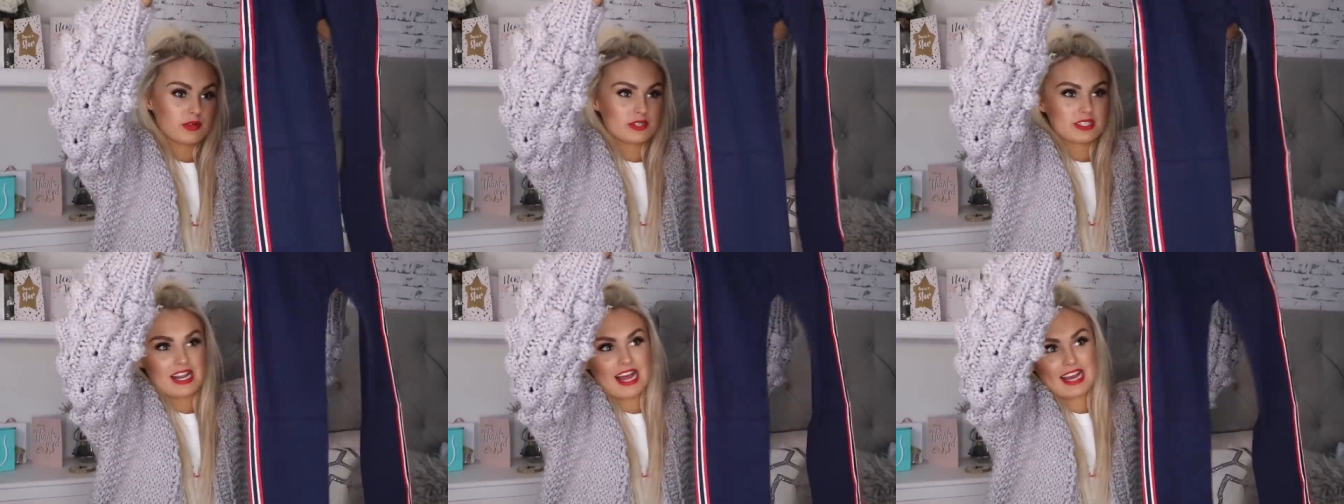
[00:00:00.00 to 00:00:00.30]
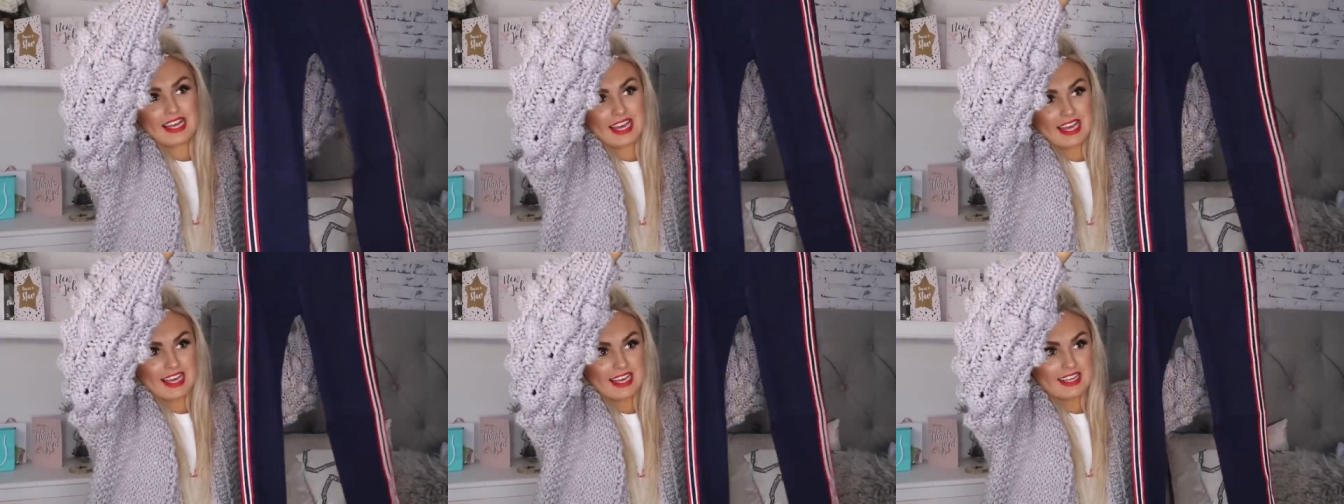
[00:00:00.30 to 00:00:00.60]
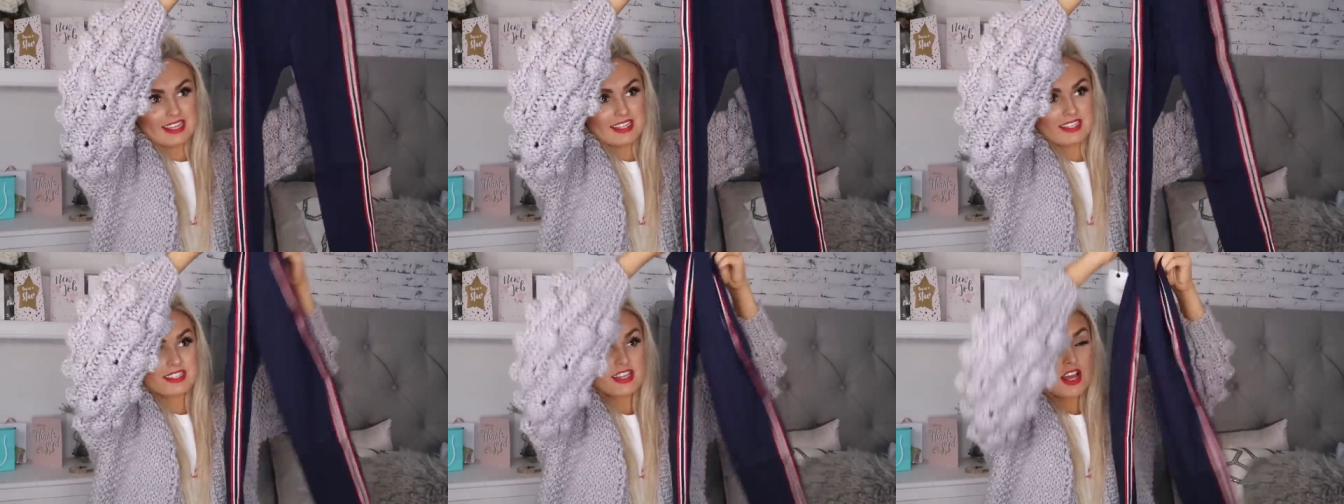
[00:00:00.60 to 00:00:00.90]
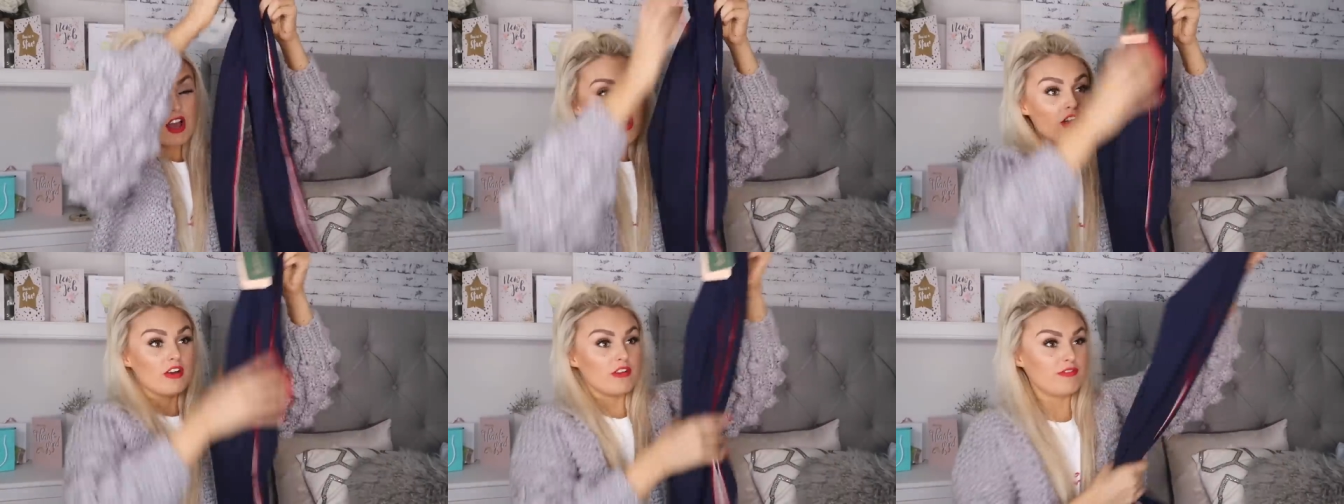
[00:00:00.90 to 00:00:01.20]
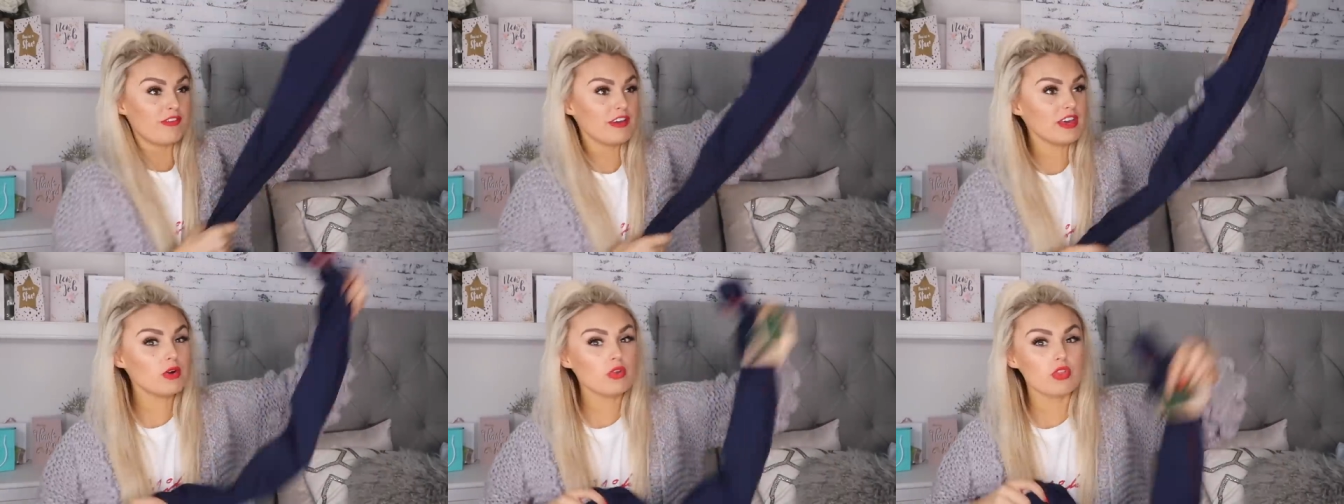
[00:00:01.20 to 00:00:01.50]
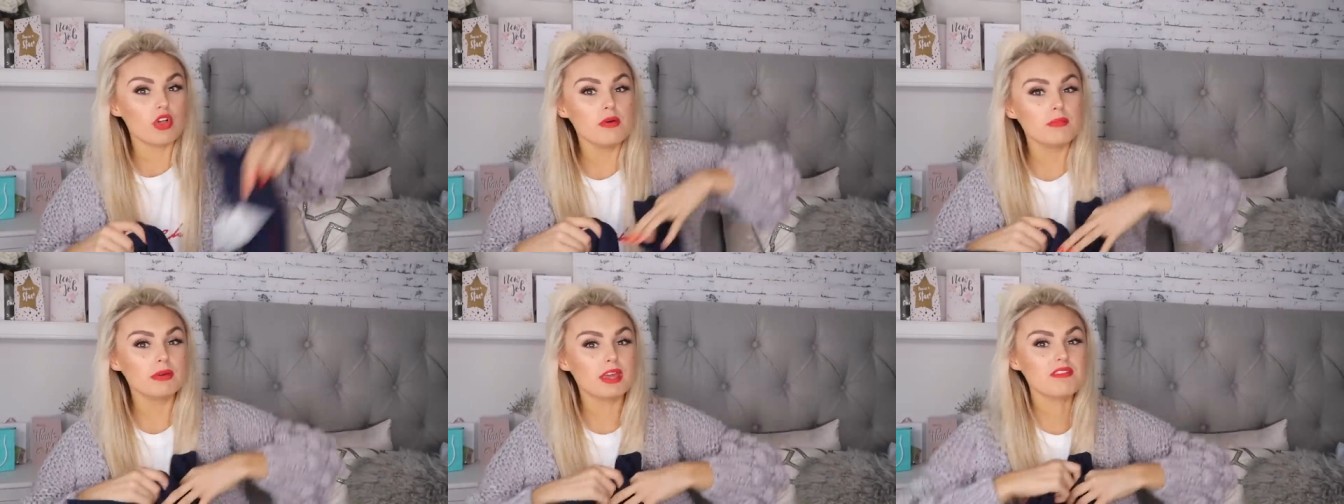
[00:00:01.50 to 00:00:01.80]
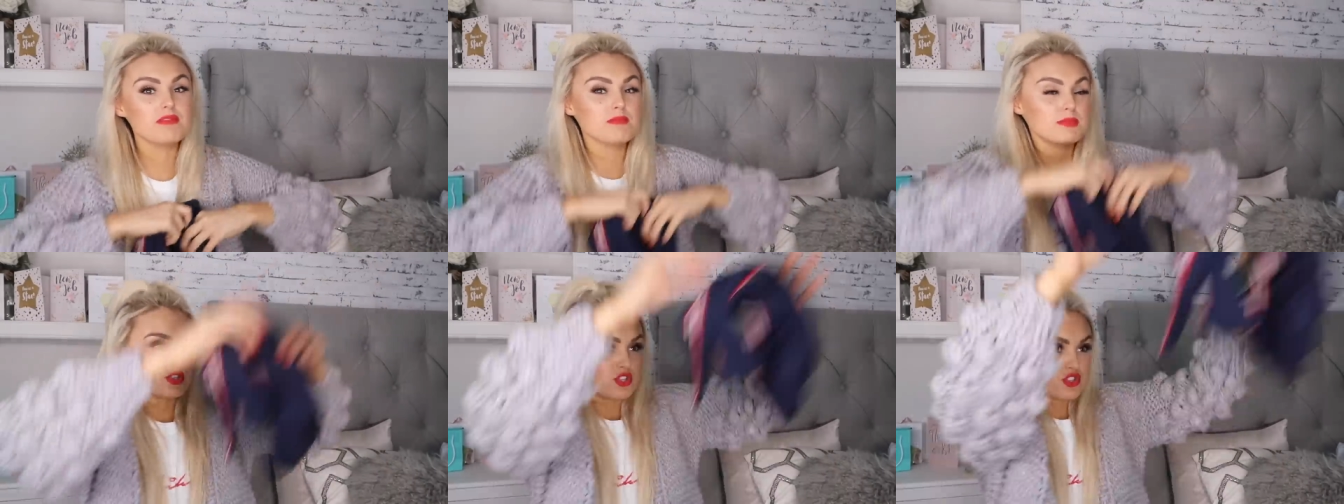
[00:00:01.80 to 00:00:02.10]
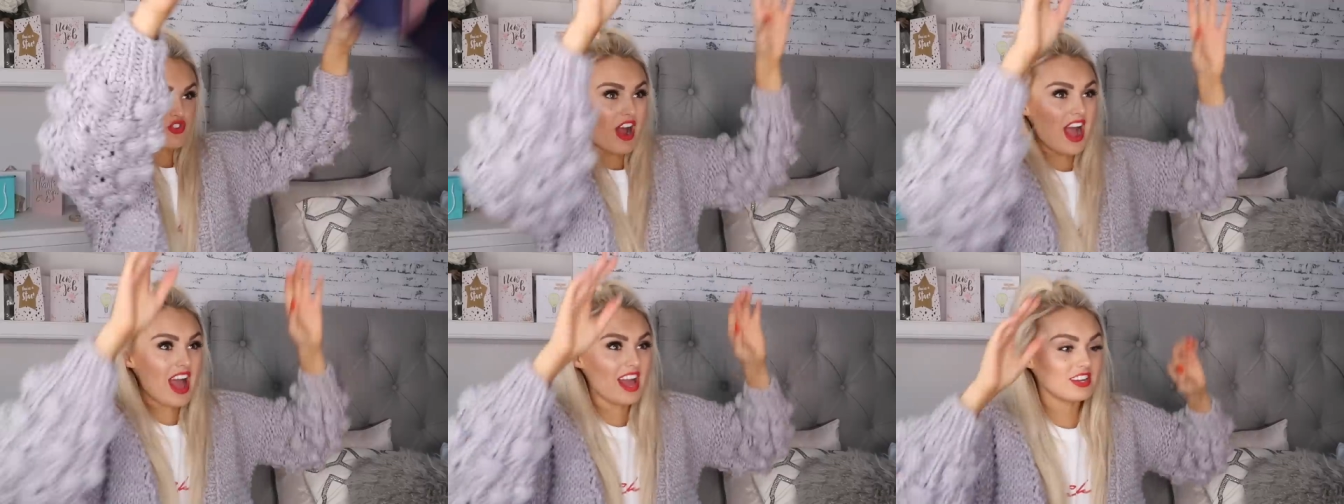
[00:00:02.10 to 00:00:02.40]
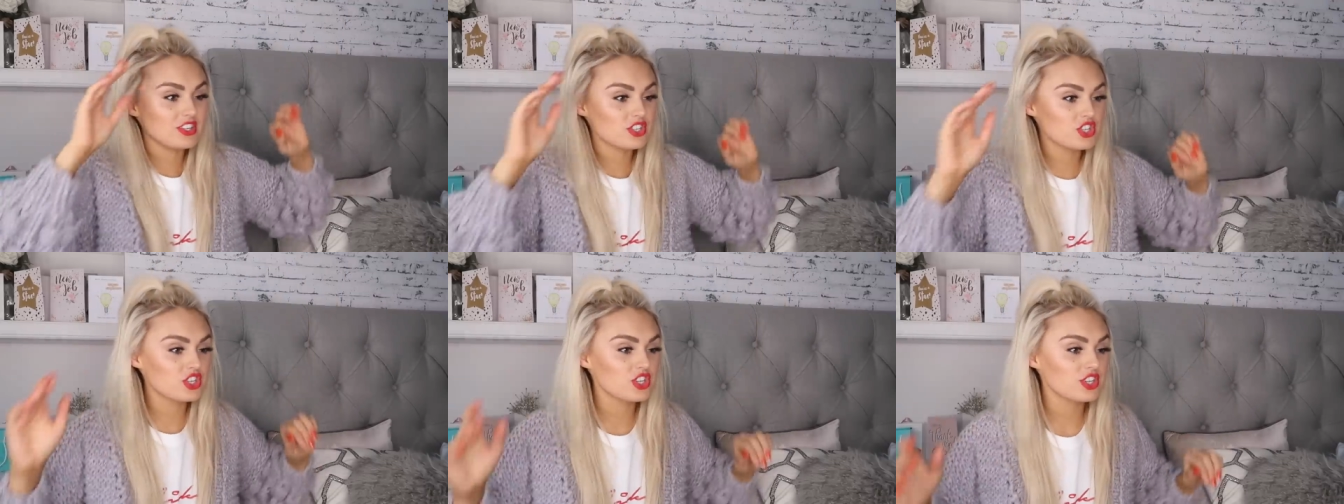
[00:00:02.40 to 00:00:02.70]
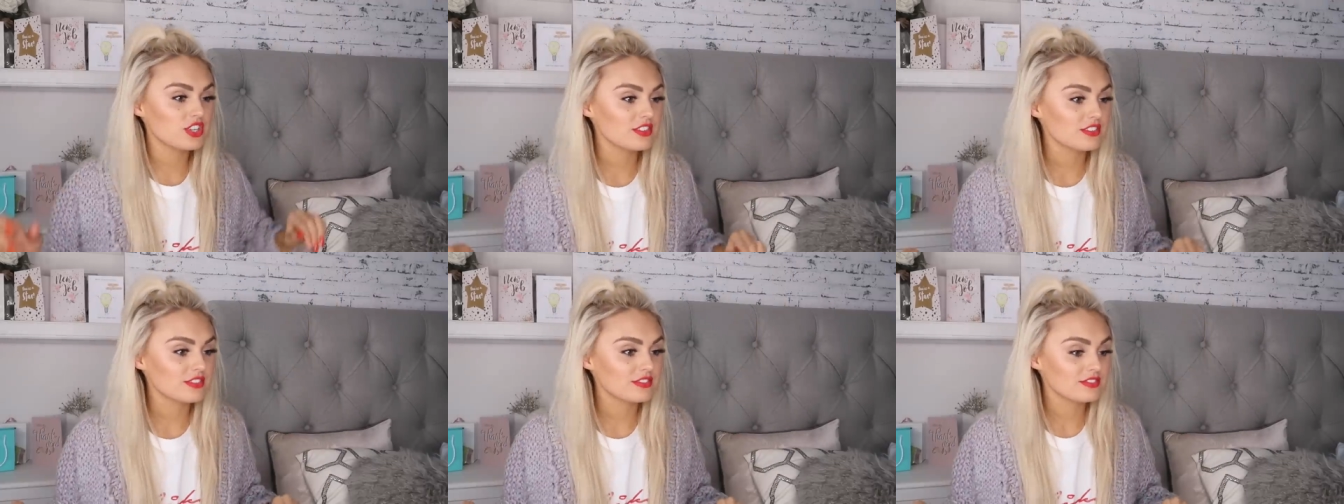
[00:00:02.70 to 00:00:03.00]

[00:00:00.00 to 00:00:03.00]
Wolf's leggings. Ooh. Feel them, give them a stretch.